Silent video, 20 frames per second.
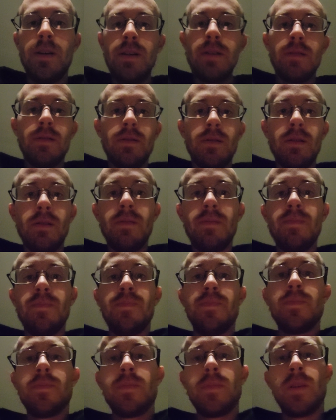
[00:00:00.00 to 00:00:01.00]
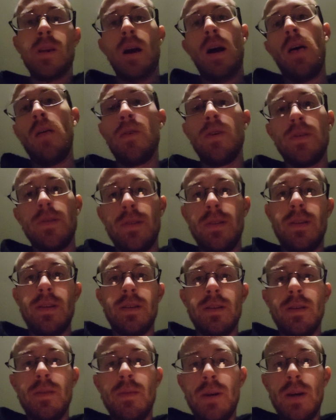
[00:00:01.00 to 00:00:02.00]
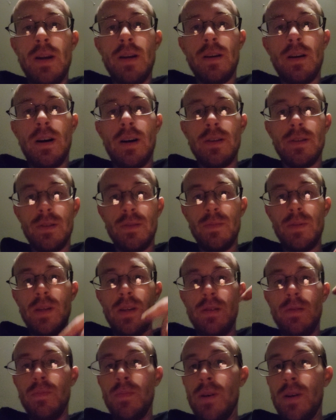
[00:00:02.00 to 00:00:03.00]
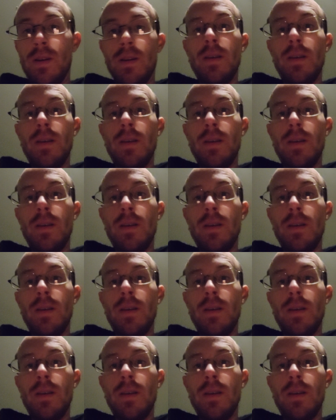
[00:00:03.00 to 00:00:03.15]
So, now obviously that's going to be at a cost to me, but